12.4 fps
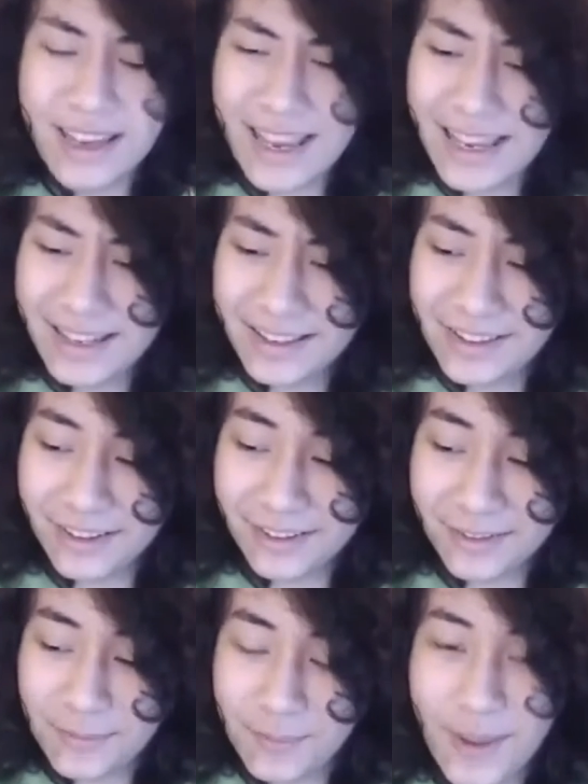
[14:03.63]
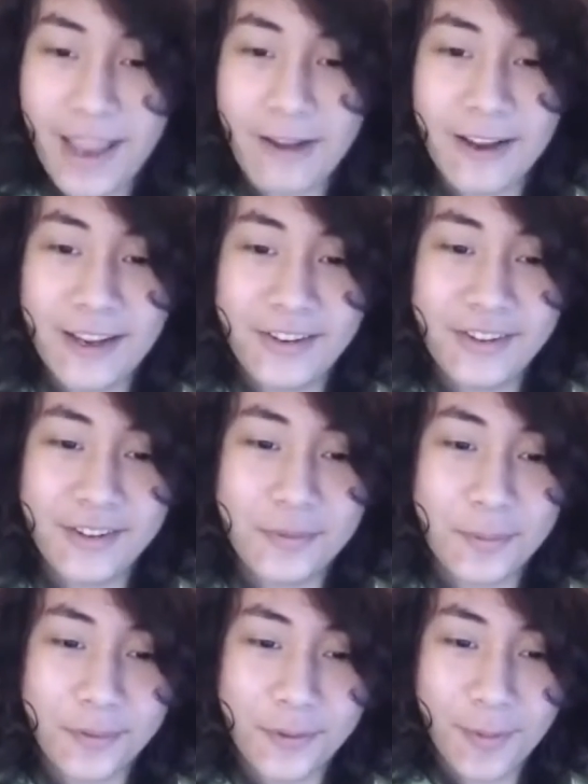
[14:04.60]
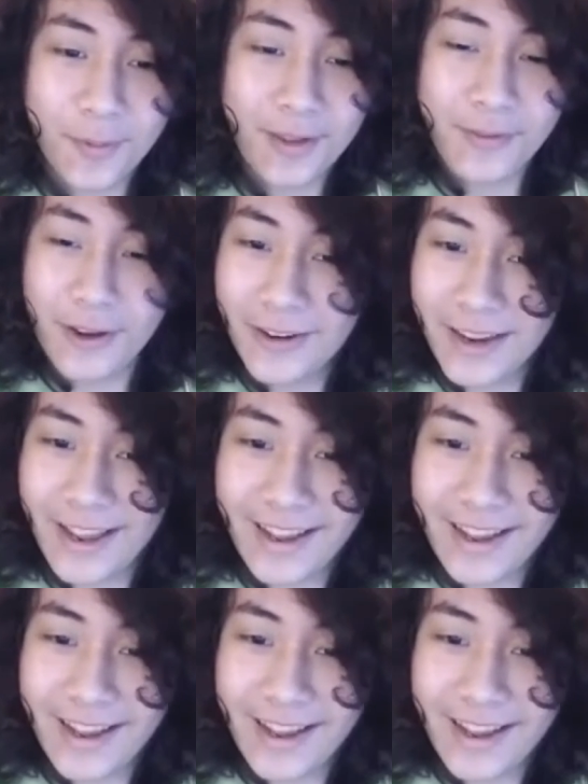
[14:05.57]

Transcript: it just perished before my very